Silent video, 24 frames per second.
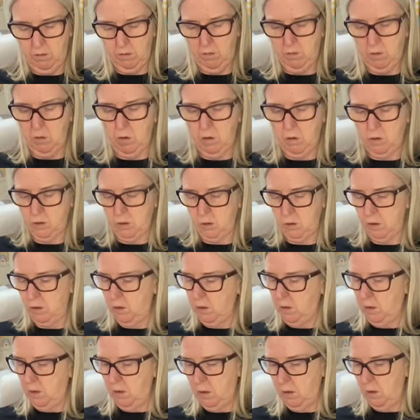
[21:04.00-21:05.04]
got
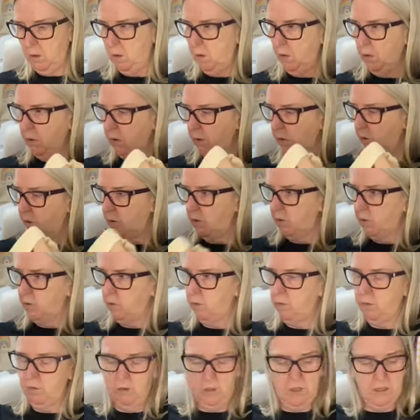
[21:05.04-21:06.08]

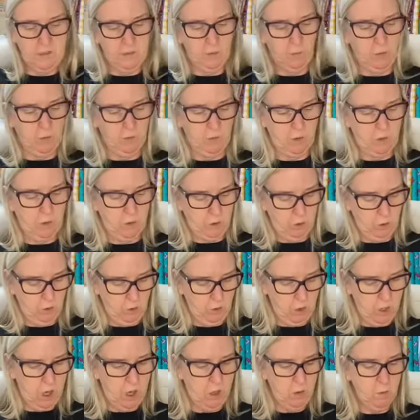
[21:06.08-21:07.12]
this one to show
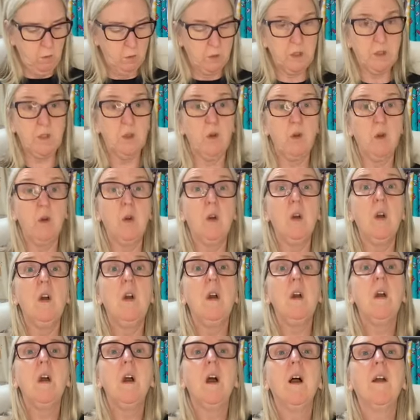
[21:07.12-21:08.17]
you. So
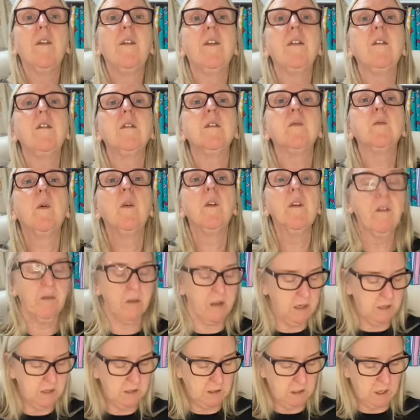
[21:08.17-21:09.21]
I think there's one of
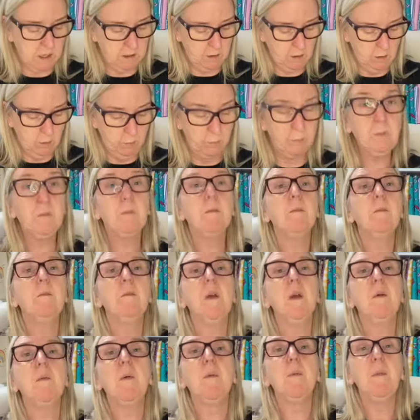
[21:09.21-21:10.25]
these hanging up
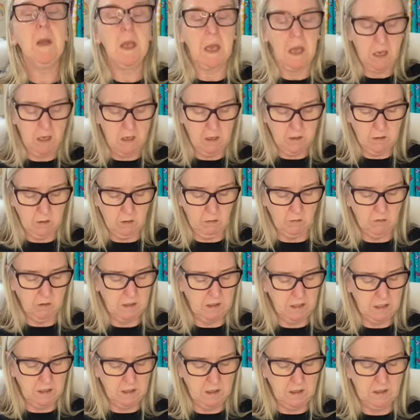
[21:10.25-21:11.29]
maybe behind, or a
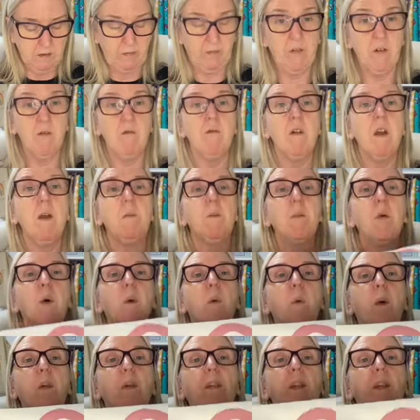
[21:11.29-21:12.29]
slightly different rainbow one